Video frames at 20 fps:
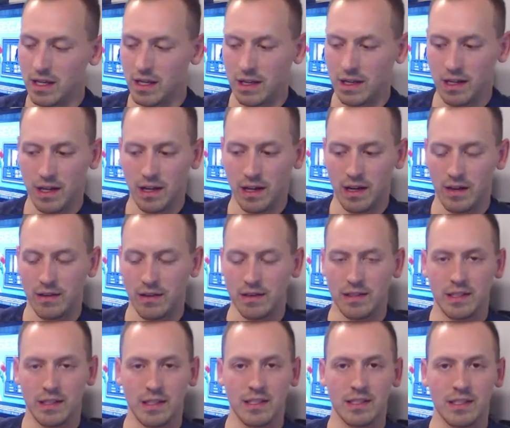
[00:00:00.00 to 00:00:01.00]
you know,
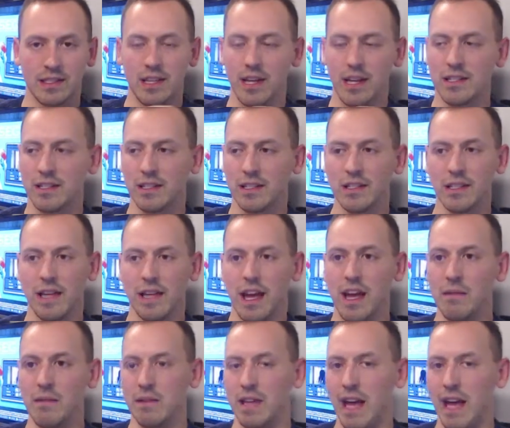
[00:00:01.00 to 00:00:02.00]
it's such a good
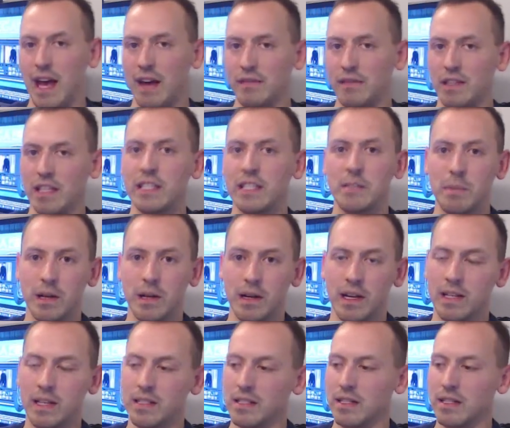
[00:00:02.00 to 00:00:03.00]
game, and you have to
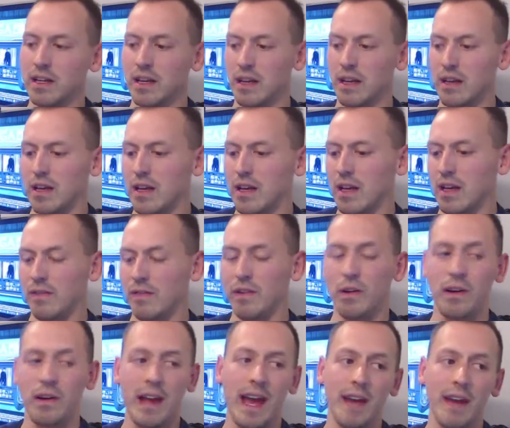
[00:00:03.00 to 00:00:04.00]
experience it. If you
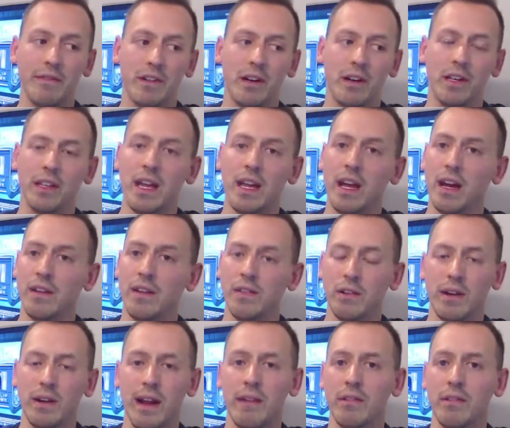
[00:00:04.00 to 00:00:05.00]
don't have it on there, if you
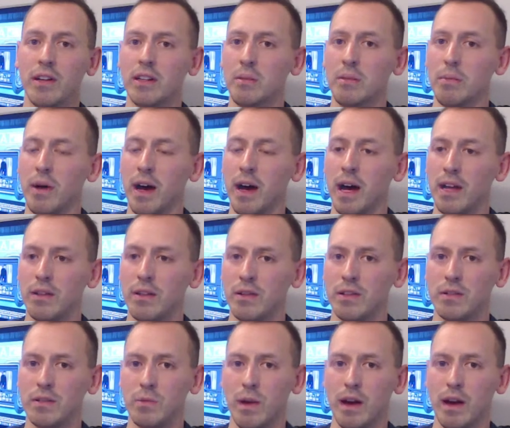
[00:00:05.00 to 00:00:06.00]
don't have it on the Pi,
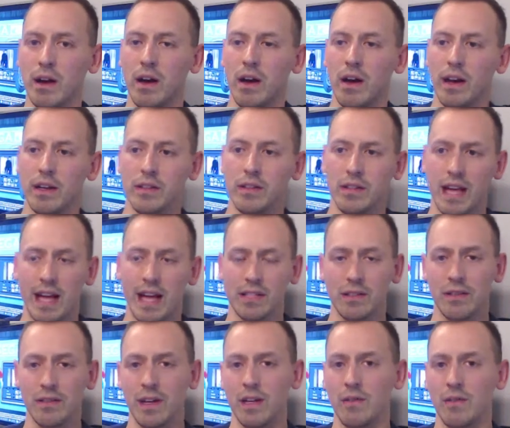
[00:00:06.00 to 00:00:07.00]
there's
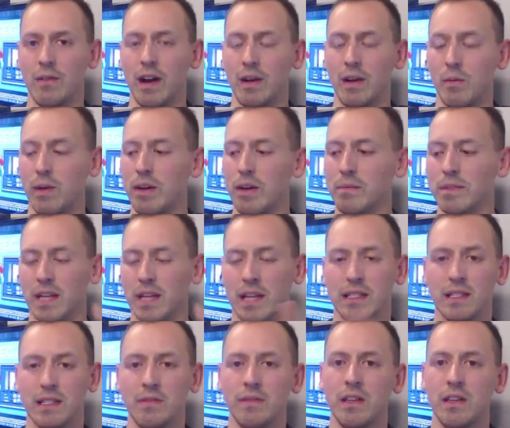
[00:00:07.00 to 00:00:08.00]
Castlevania Requiem. It's got
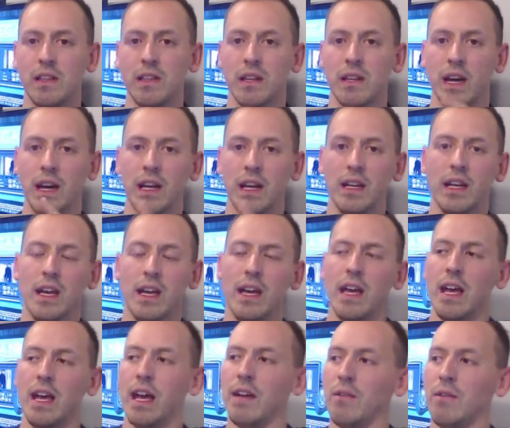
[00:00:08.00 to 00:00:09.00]
Symphony of the Night
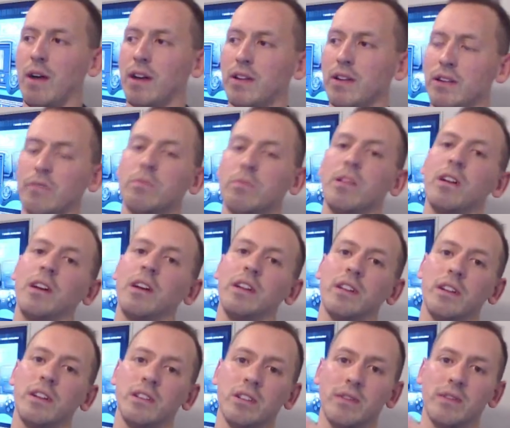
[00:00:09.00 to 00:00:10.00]
and Rondo of Blood on
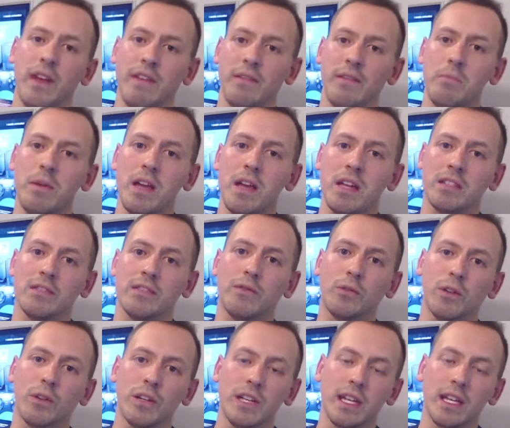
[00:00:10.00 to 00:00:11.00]
there. So if you have a
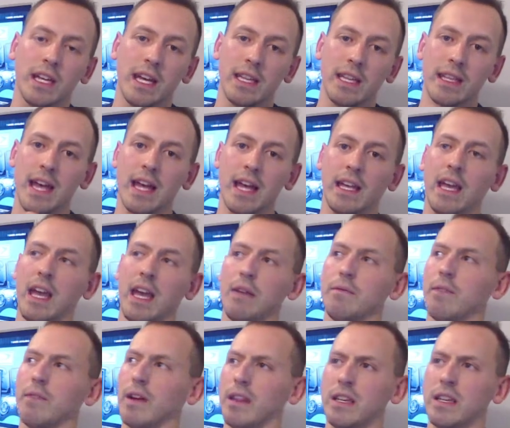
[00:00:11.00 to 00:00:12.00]
PS4, you can get that game
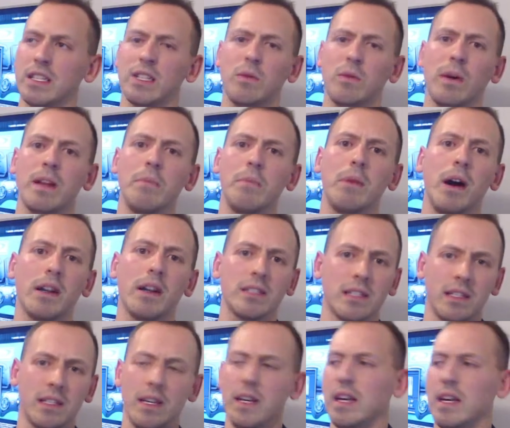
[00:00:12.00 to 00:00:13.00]
for, I think it's $20,
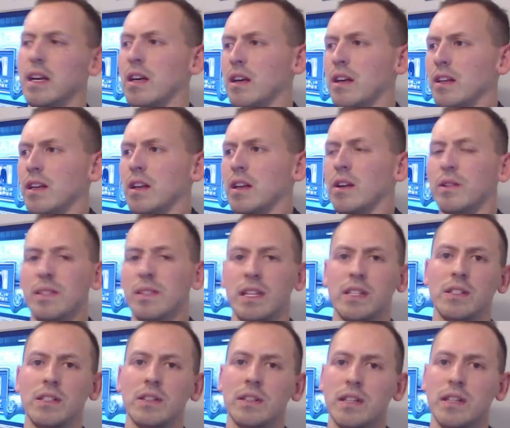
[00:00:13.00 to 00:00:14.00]
you know,
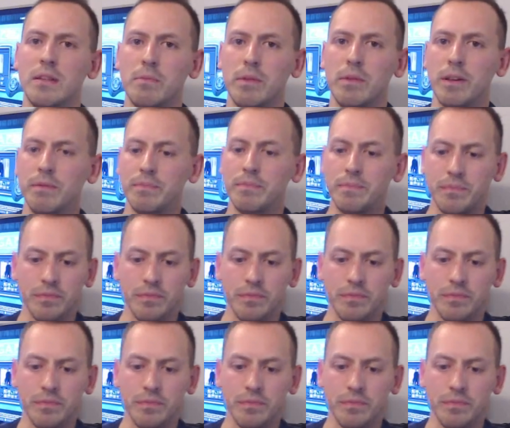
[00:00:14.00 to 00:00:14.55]
digitally. But